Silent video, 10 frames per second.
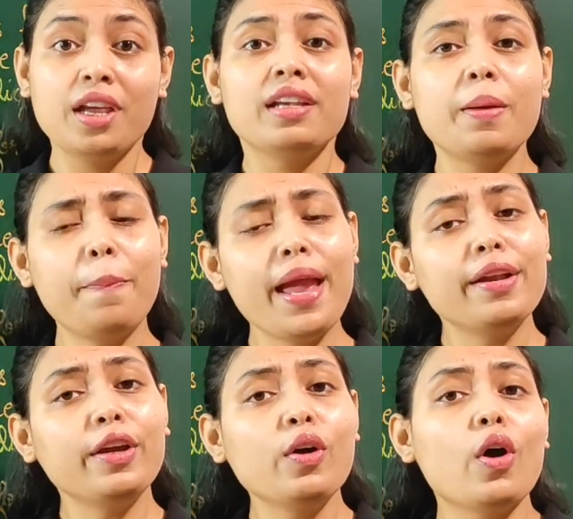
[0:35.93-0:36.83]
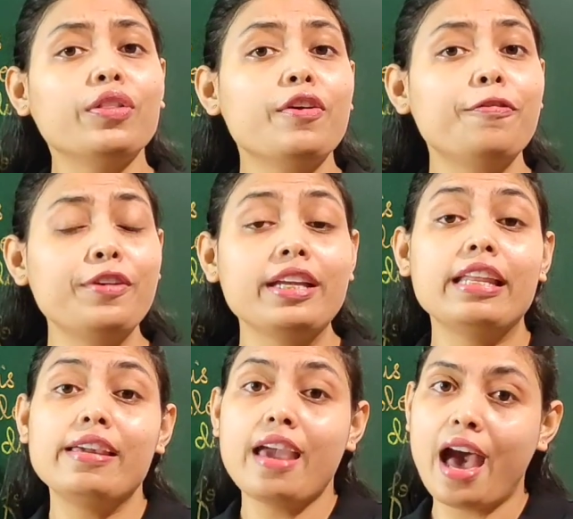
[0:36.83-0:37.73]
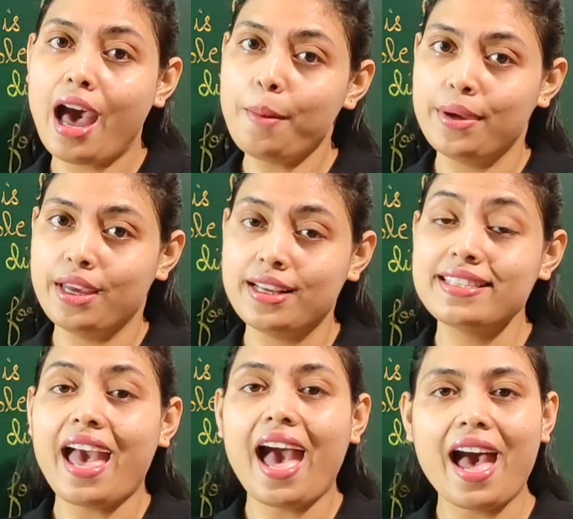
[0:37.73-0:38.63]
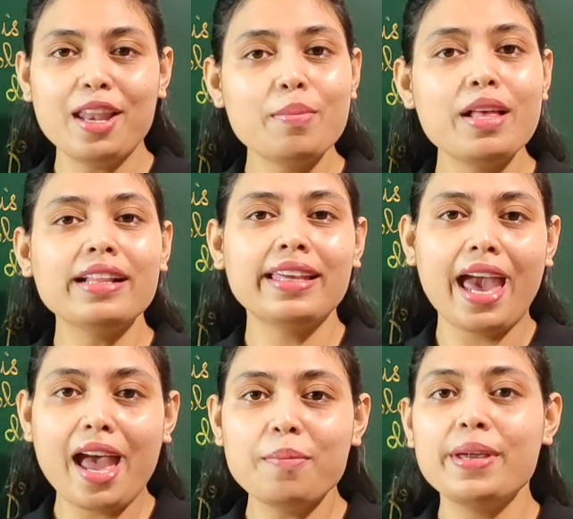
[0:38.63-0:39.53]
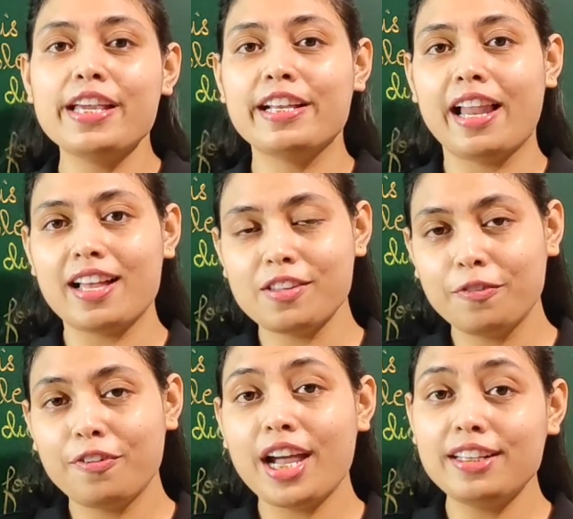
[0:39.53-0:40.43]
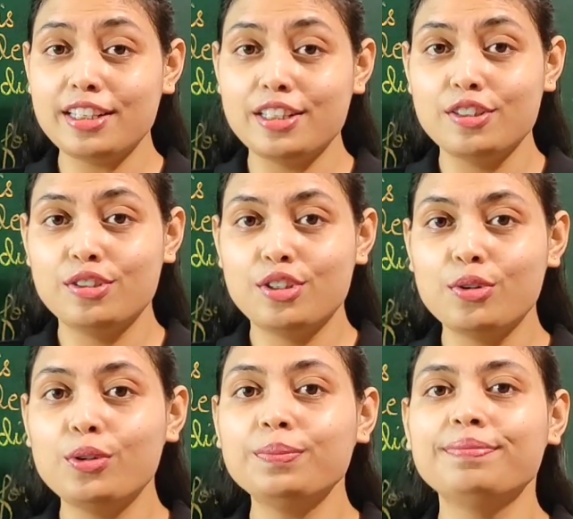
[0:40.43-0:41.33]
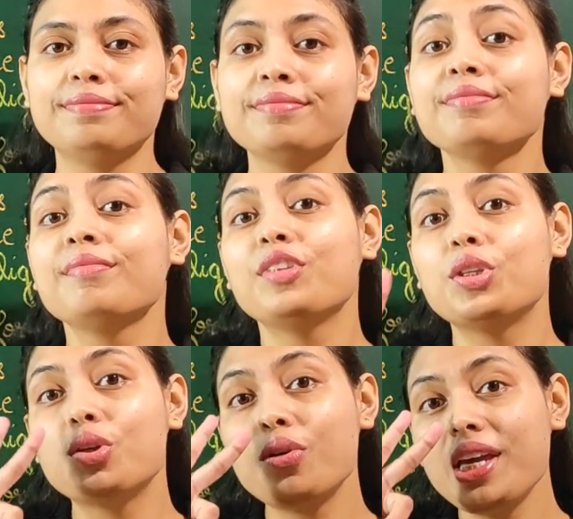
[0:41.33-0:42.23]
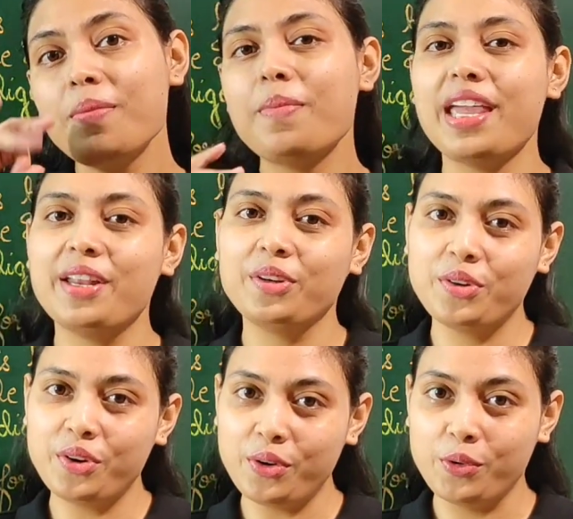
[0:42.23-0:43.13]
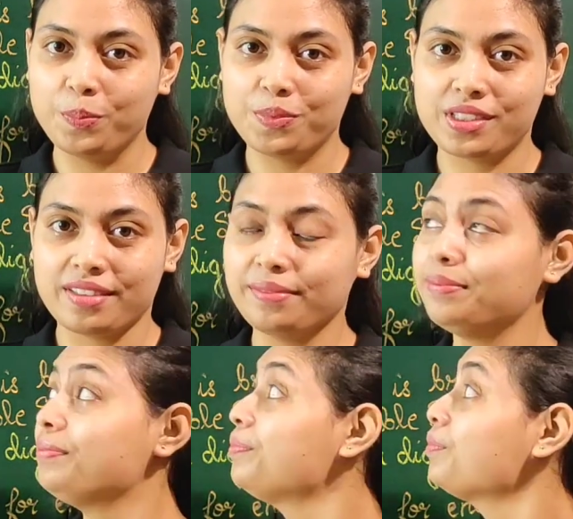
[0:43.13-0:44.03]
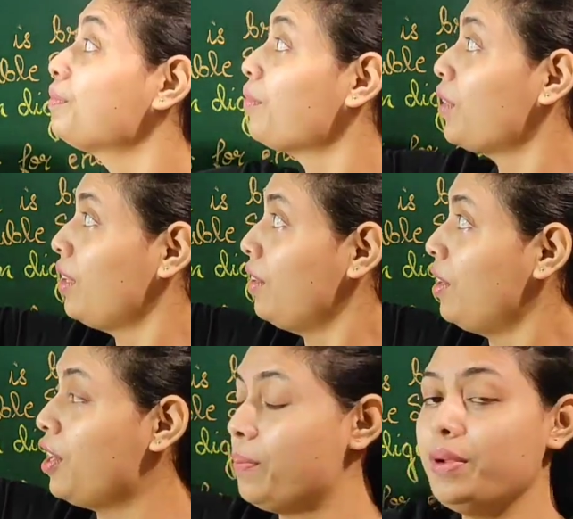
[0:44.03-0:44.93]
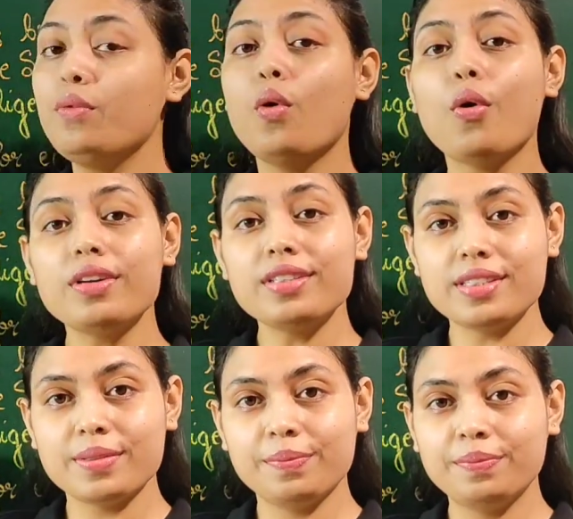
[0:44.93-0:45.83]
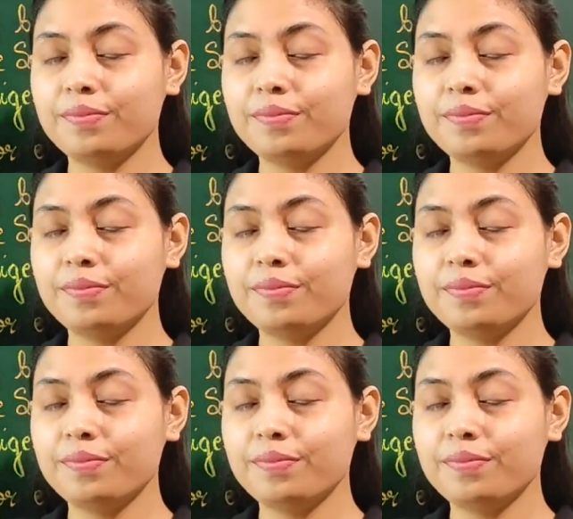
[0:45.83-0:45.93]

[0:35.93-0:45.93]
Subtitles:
Depending on the feeding habits, animals can be classified into three main groups: herbivores,